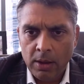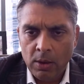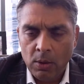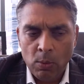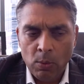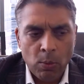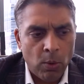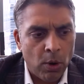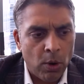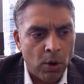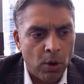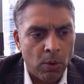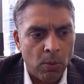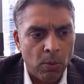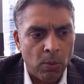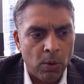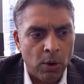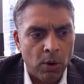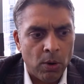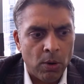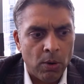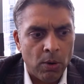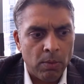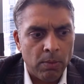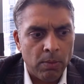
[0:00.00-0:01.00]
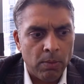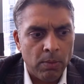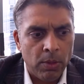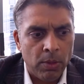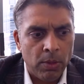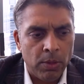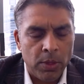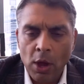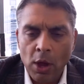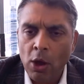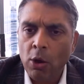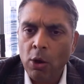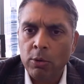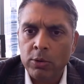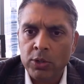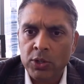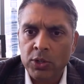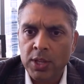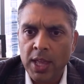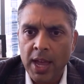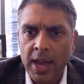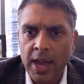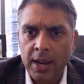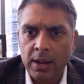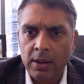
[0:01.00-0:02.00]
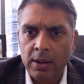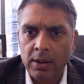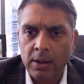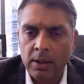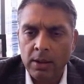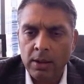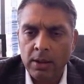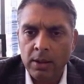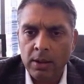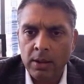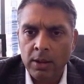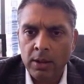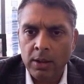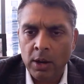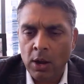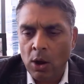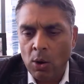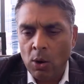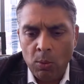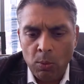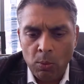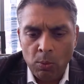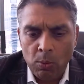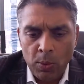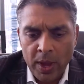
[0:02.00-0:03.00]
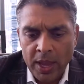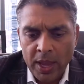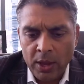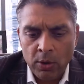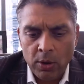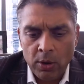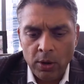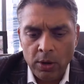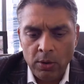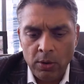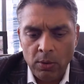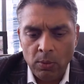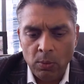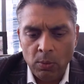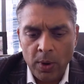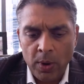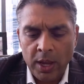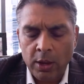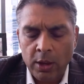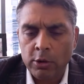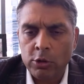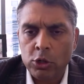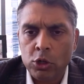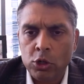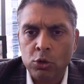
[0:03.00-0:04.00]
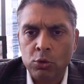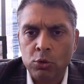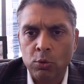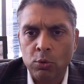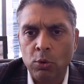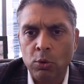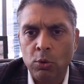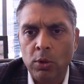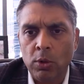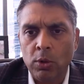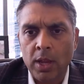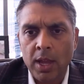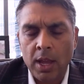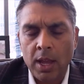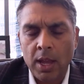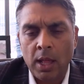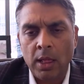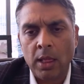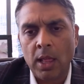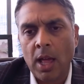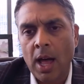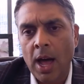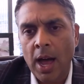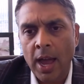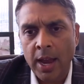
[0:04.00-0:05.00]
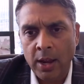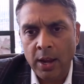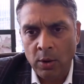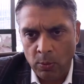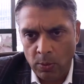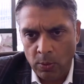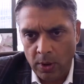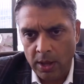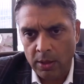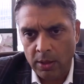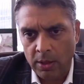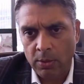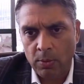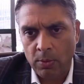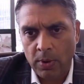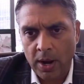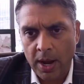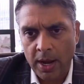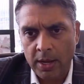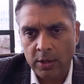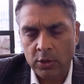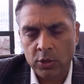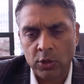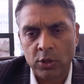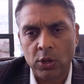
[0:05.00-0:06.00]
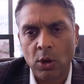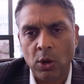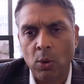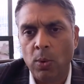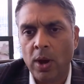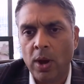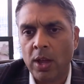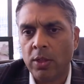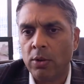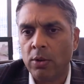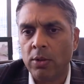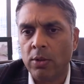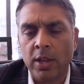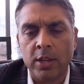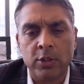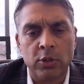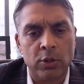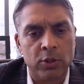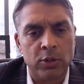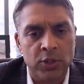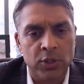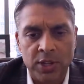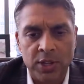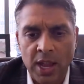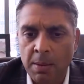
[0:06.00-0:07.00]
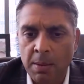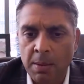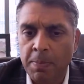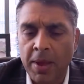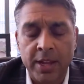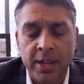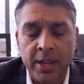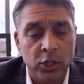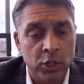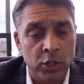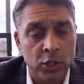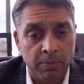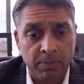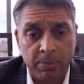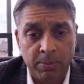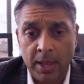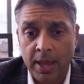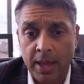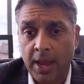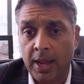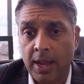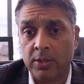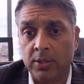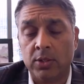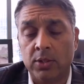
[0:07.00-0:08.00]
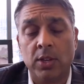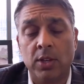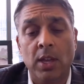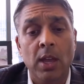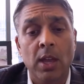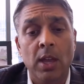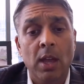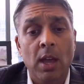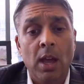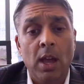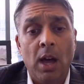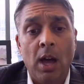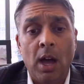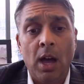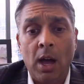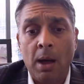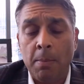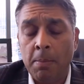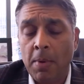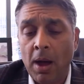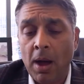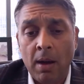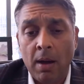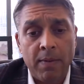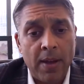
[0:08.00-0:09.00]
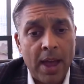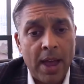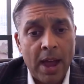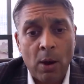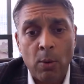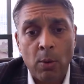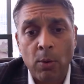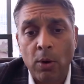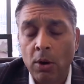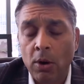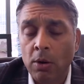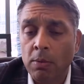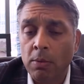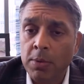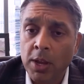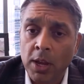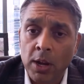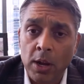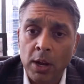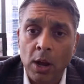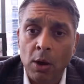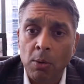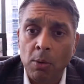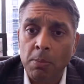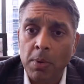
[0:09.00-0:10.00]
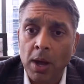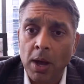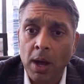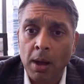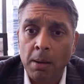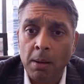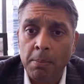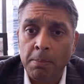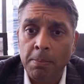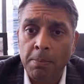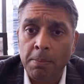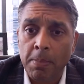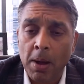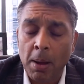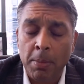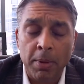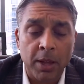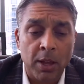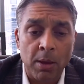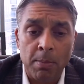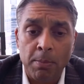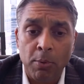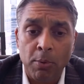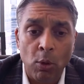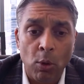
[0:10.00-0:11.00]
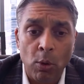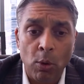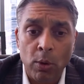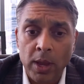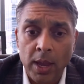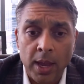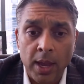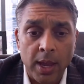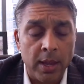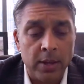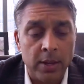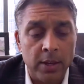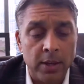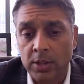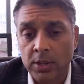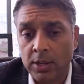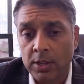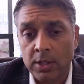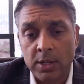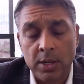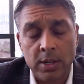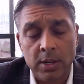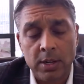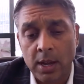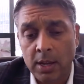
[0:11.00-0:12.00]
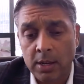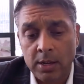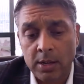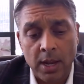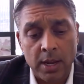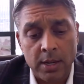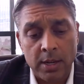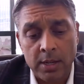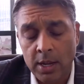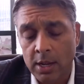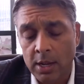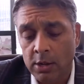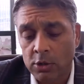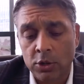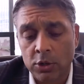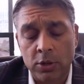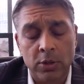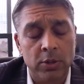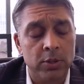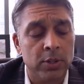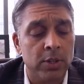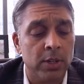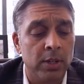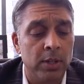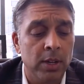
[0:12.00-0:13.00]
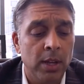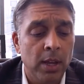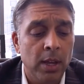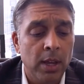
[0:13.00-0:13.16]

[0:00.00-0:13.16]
were those that we could truly align with, right? So whether these are state pension plans of our public employees and teachers and